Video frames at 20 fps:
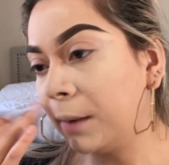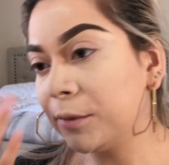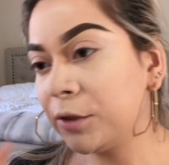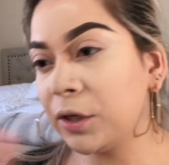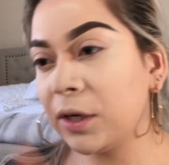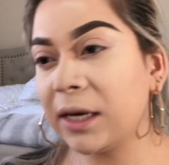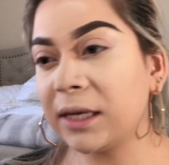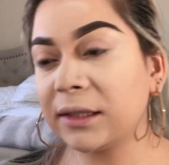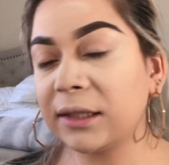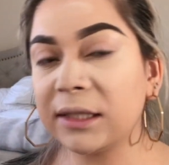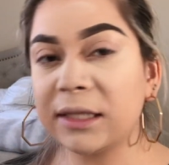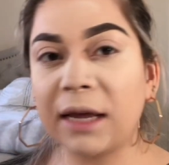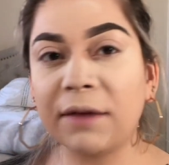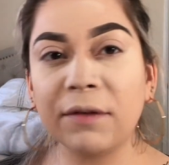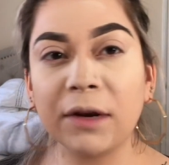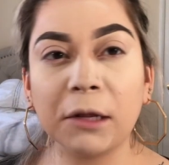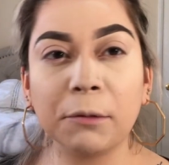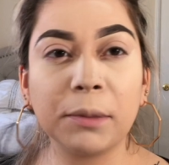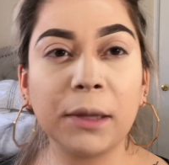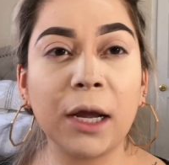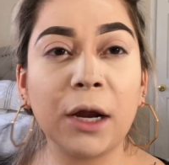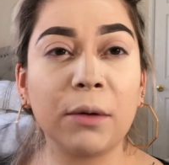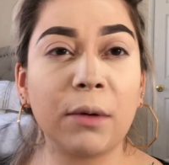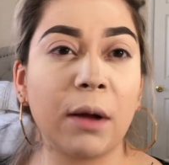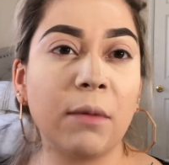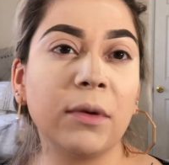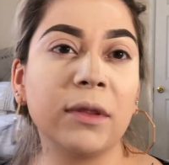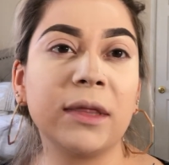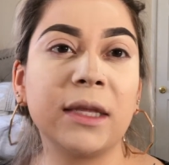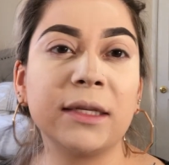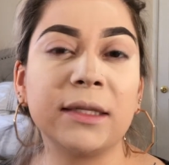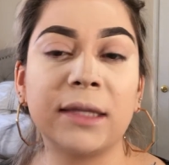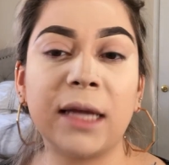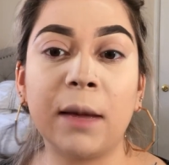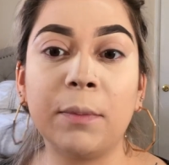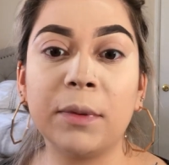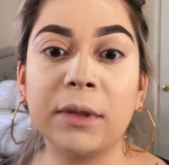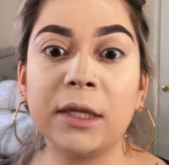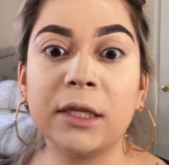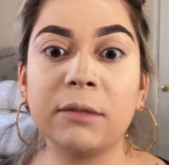So you guys could definitely play around with this
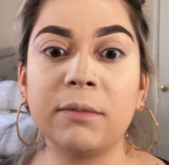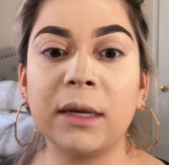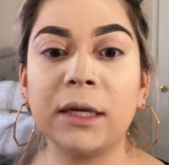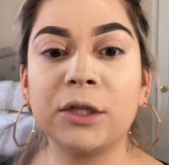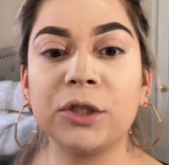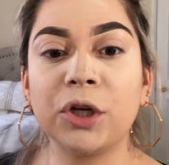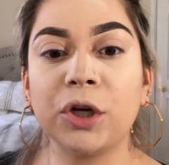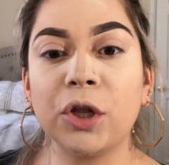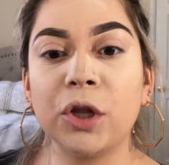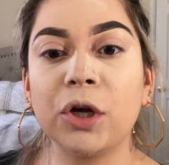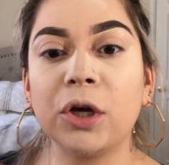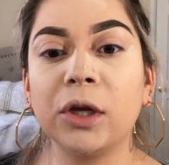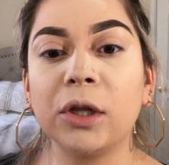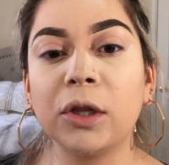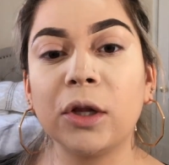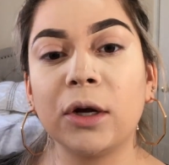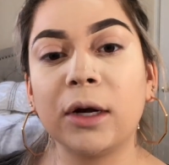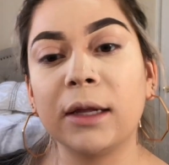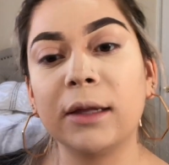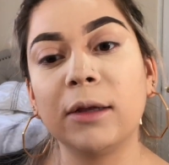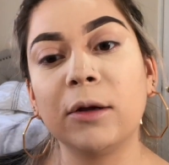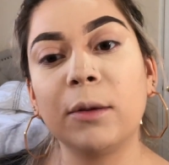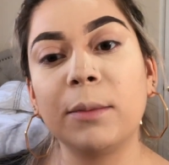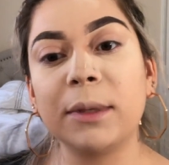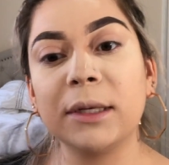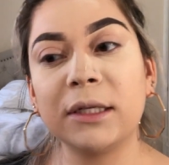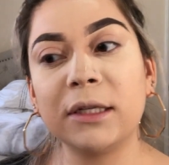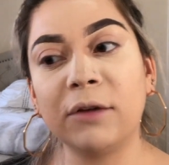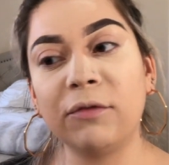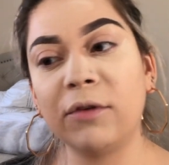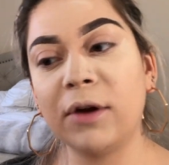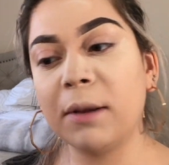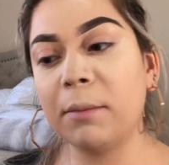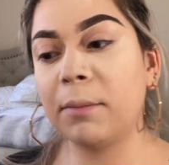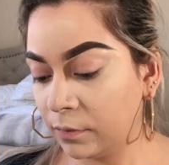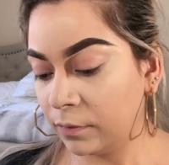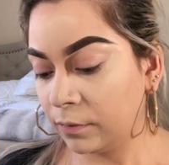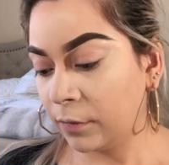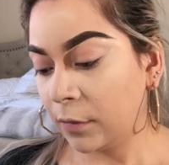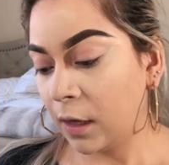step, and this makes your look a little bit different.
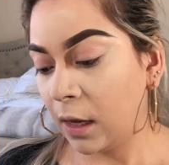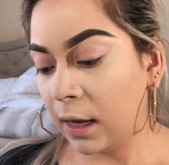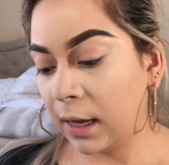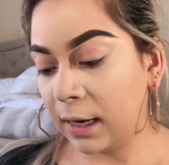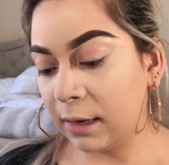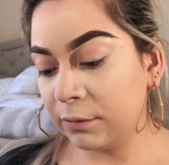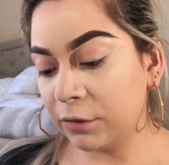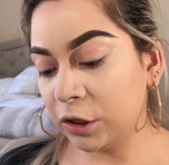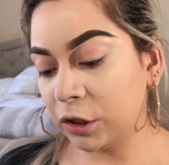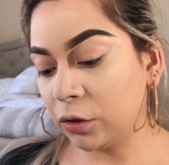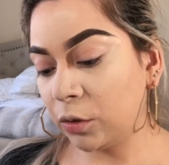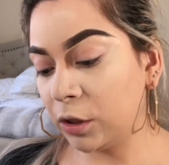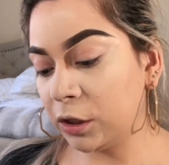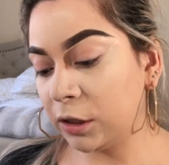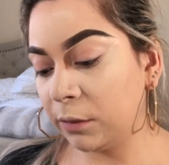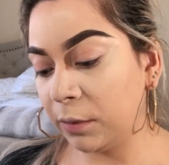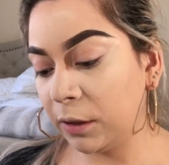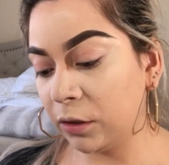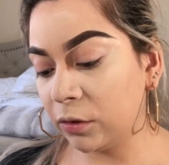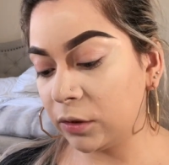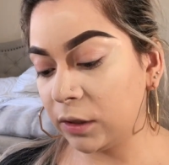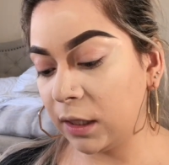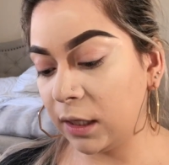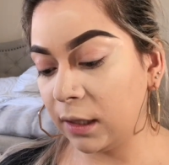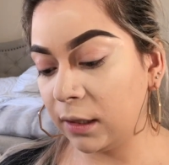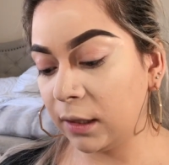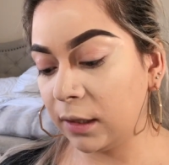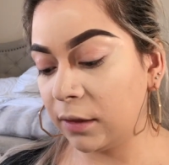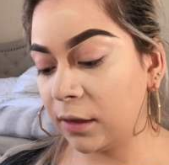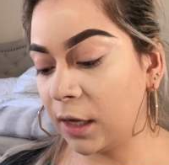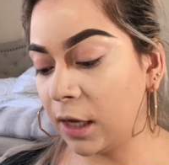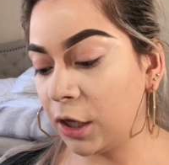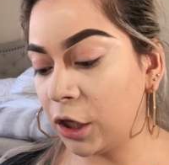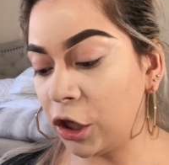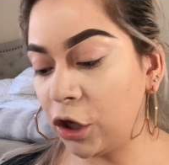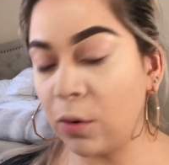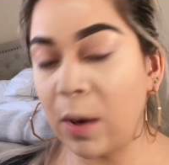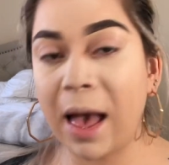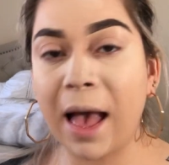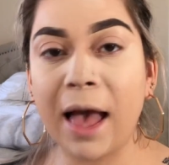And I'm just going to be using the
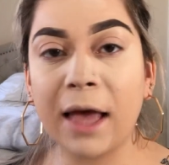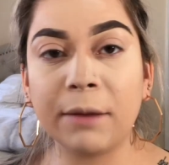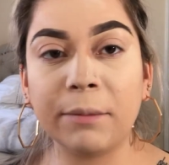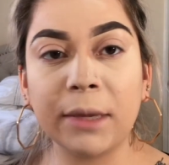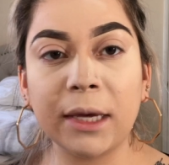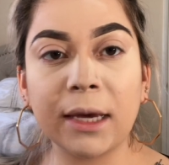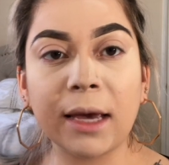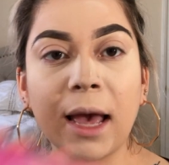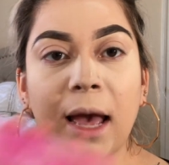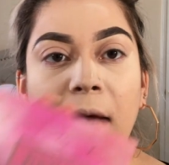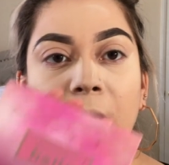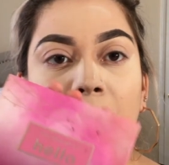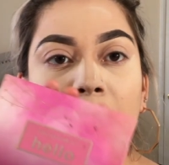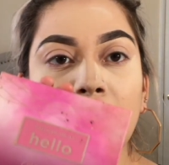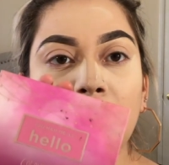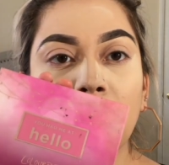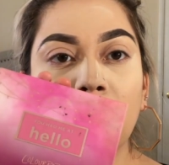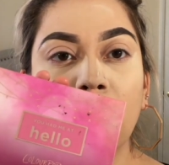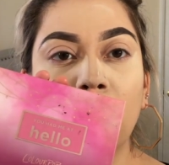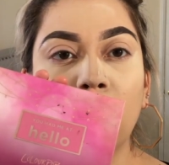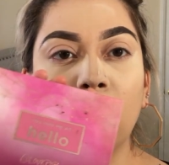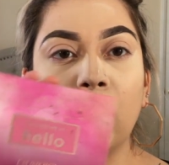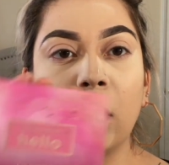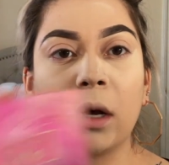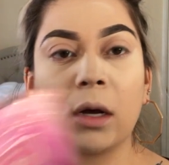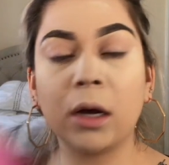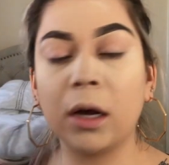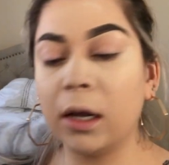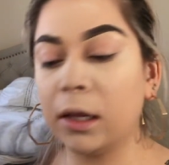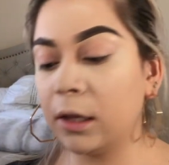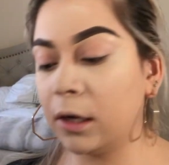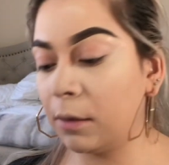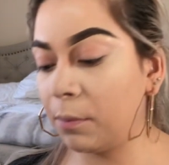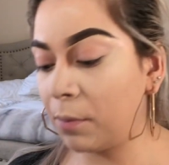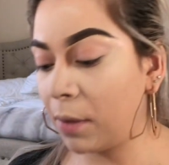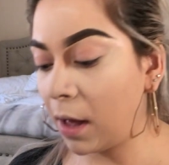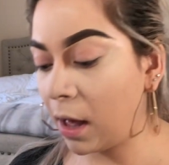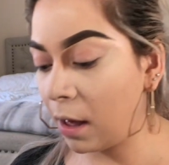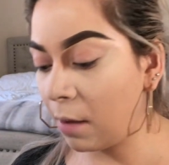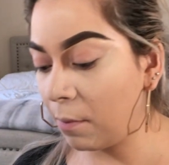You Had Me at Hello
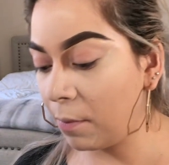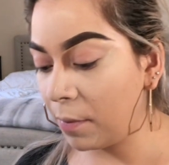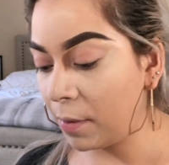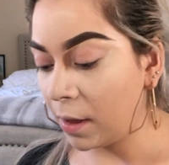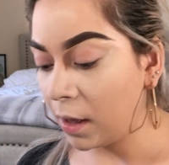ColourPop